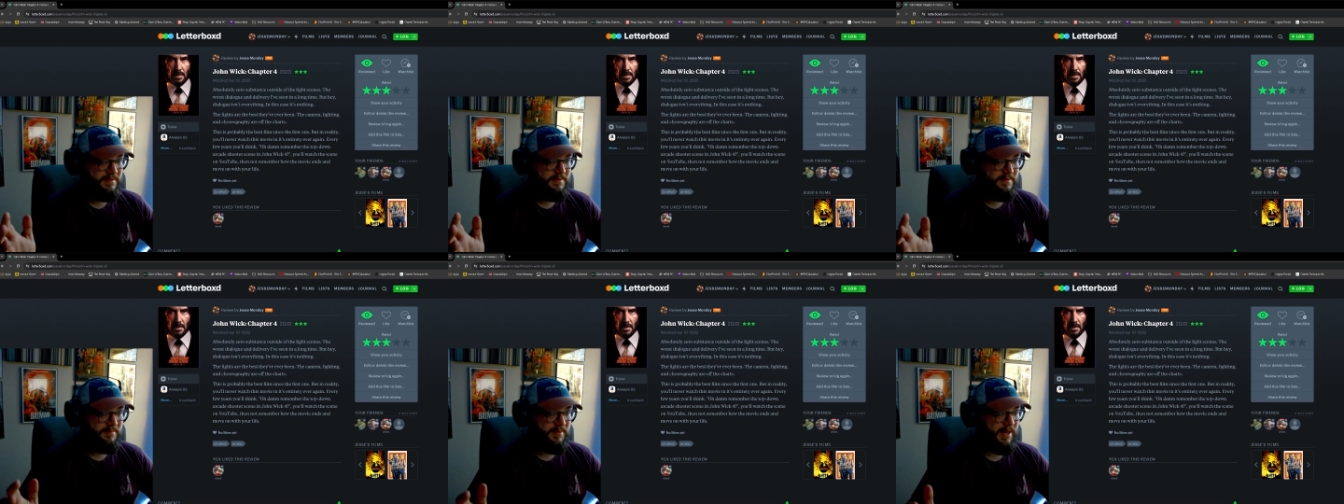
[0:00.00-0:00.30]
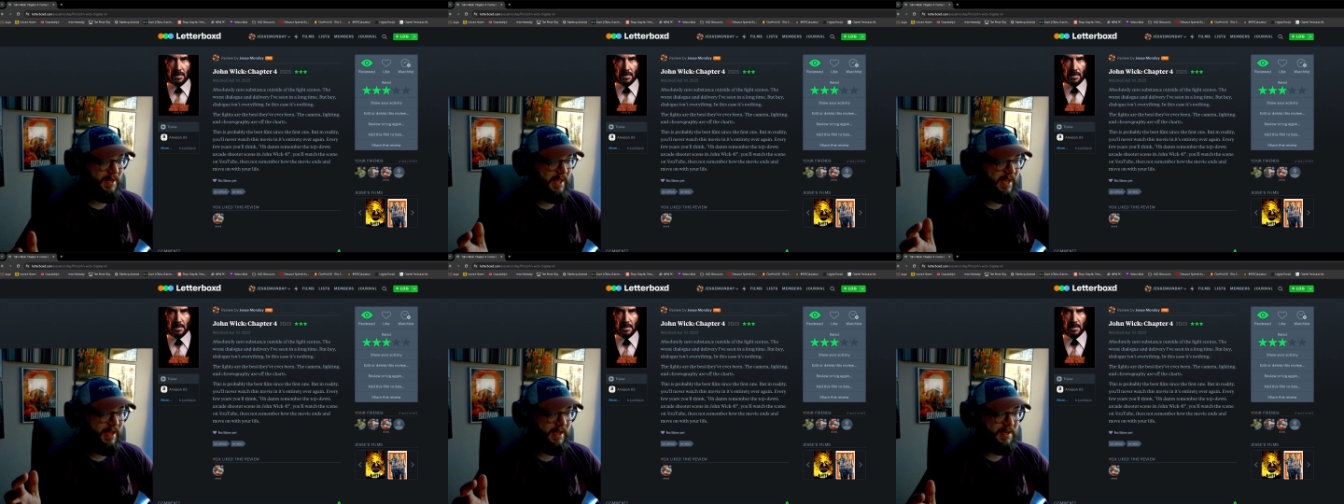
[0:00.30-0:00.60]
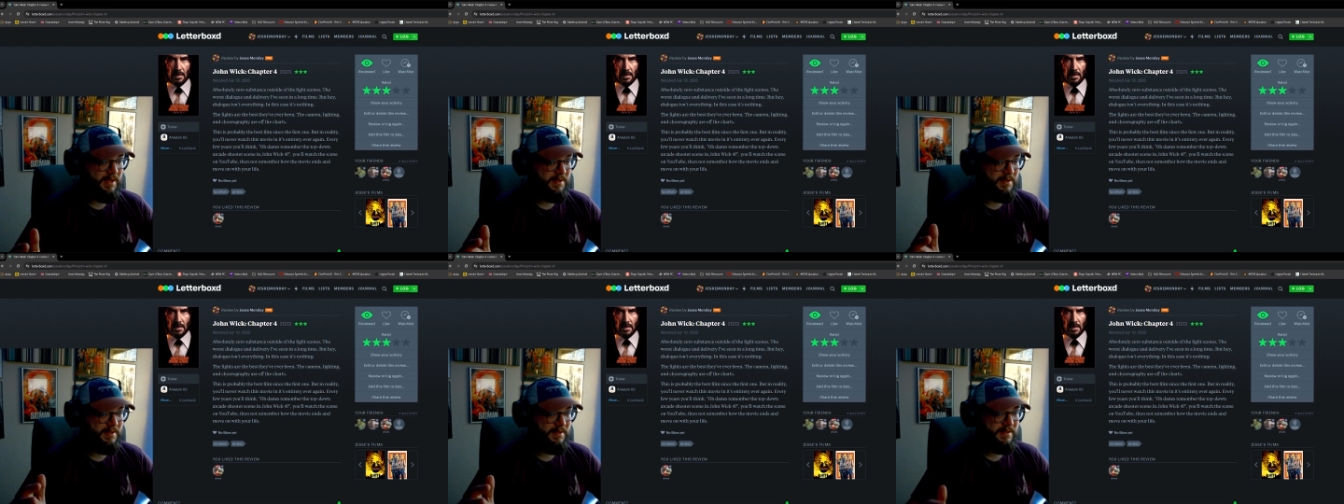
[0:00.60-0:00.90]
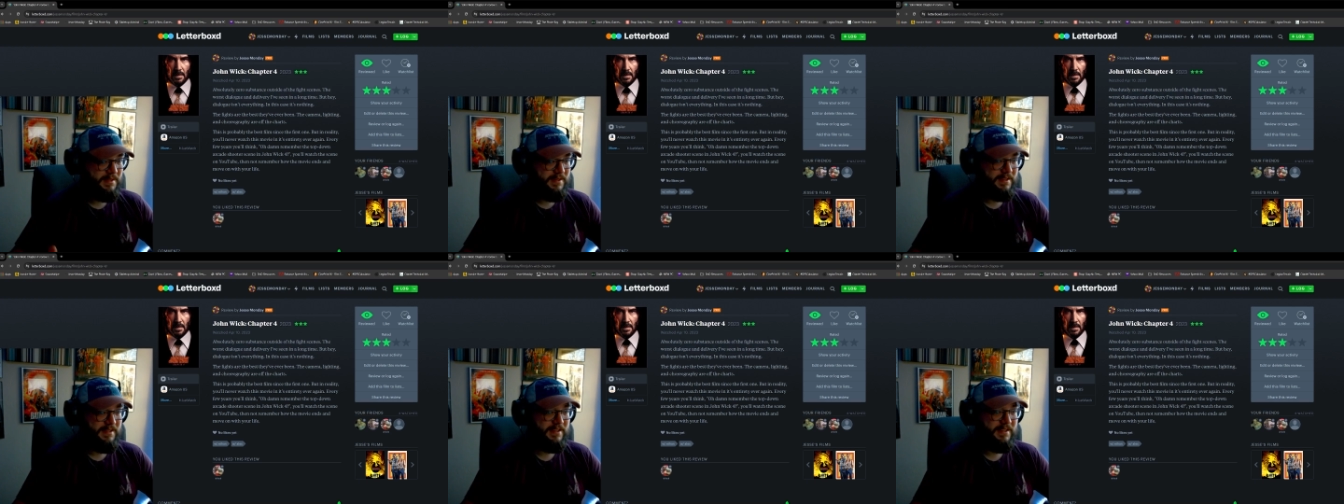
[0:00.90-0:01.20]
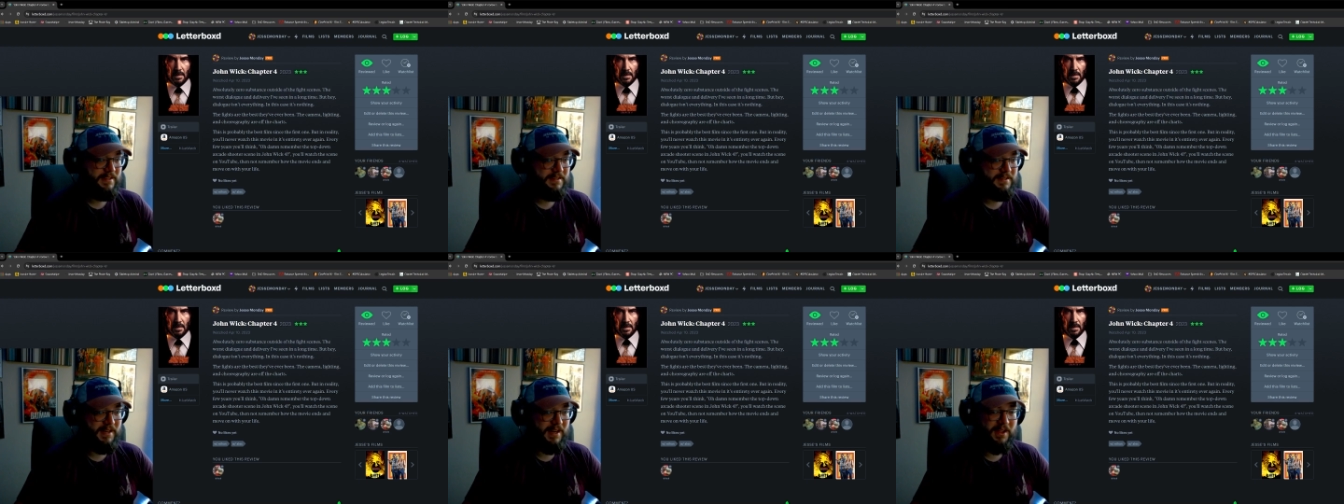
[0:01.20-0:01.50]
But hey,
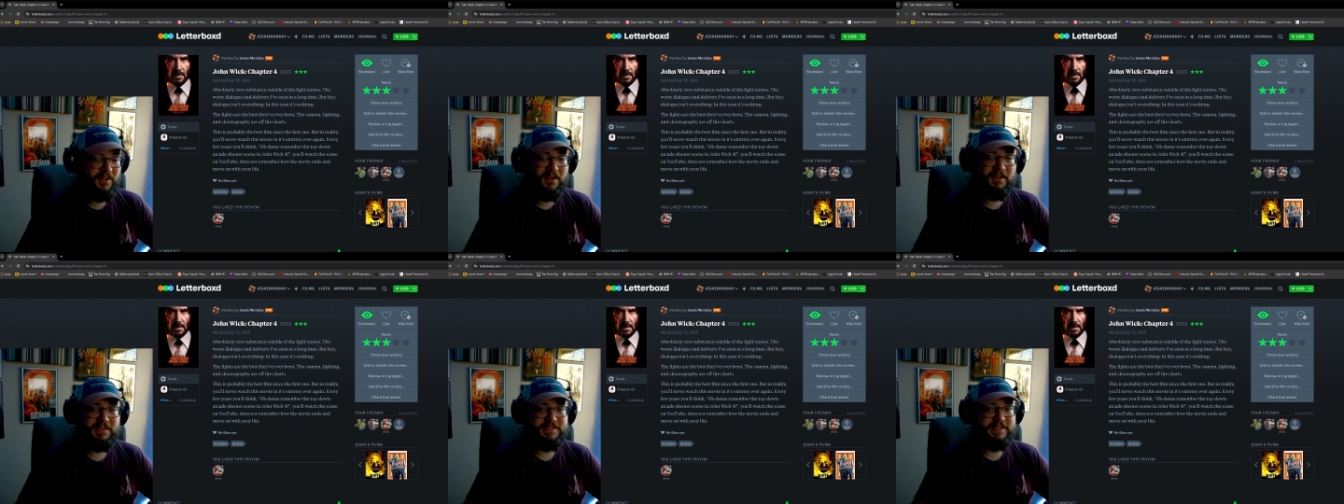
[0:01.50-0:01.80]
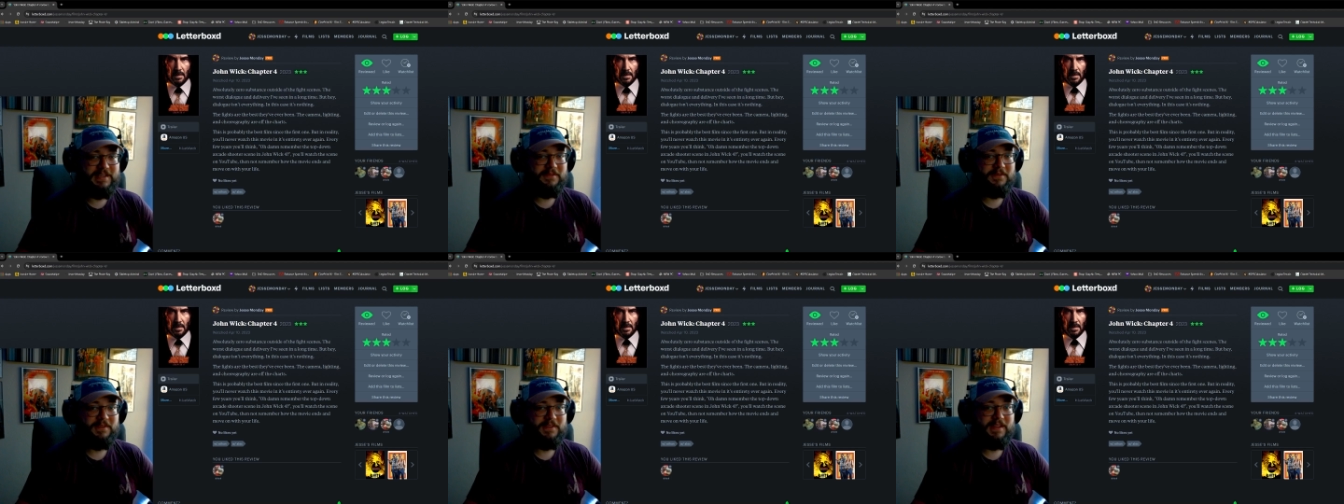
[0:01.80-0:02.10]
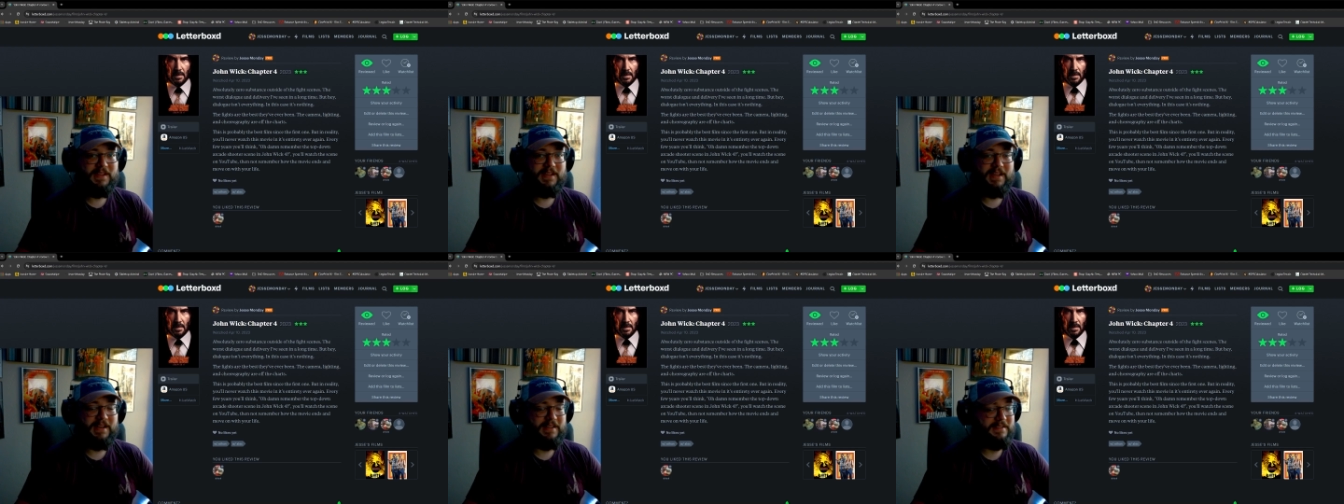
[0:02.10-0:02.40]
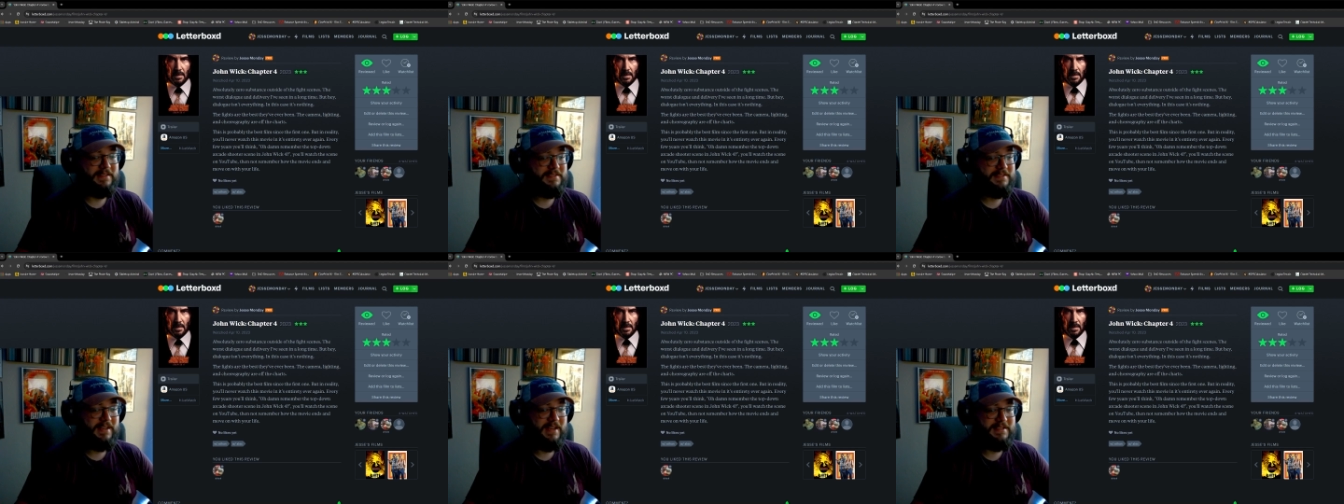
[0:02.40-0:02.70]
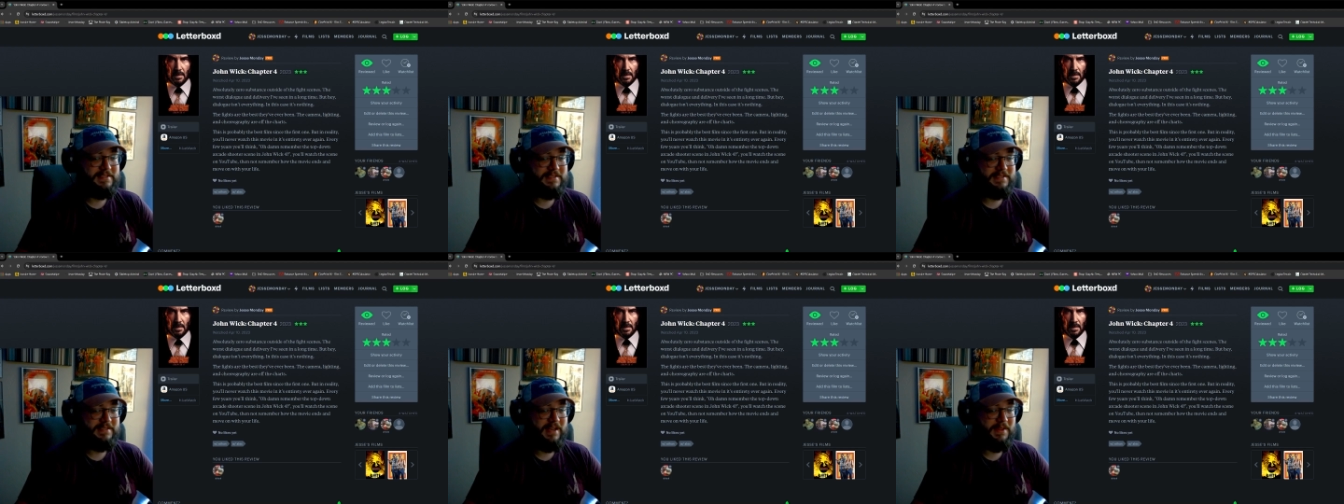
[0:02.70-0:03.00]
dialogue isn't everything, and in this case,
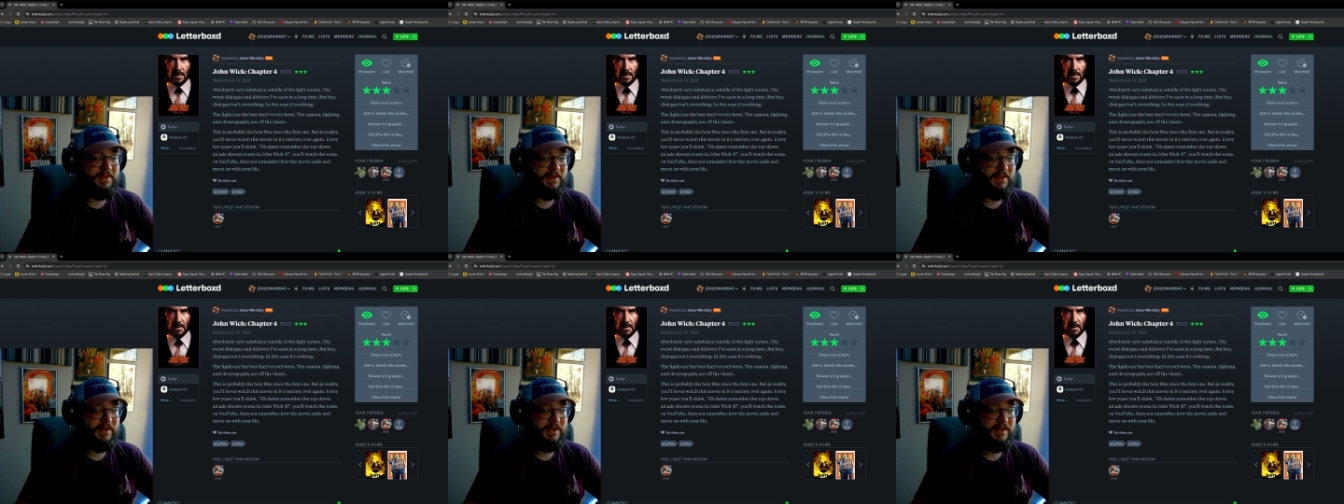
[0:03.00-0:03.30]
it's nothing.